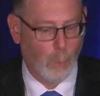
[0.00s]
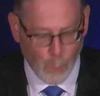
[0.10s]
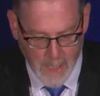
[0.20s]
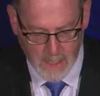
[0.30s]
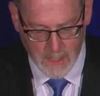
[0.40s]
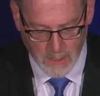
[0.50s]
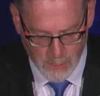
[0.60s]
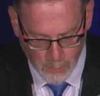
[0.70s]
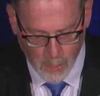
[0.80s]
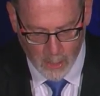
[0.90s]
We can
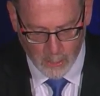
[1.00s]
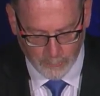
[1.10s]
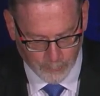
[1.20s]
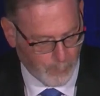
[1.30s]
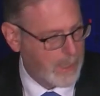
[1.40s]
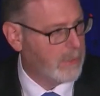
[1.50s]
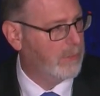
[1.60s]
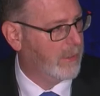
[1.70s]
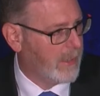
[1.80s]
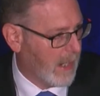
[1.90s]
do all three
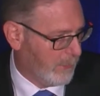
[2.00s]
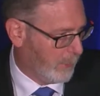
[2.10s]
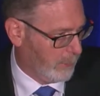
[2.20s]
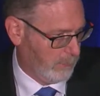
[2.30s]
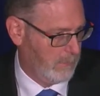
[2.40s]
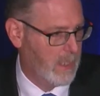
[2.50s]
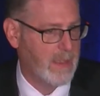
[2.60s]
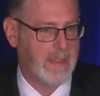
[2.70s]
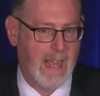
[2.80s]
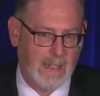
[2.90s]
together.
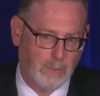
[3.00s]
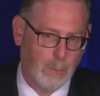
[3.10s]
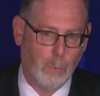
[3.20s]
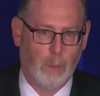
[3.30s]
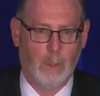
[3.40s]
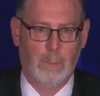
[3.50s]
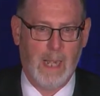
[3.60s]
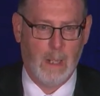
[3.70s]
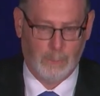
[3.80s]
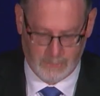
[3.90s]
That's what we're
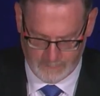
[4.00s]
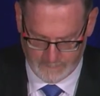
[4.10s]
about.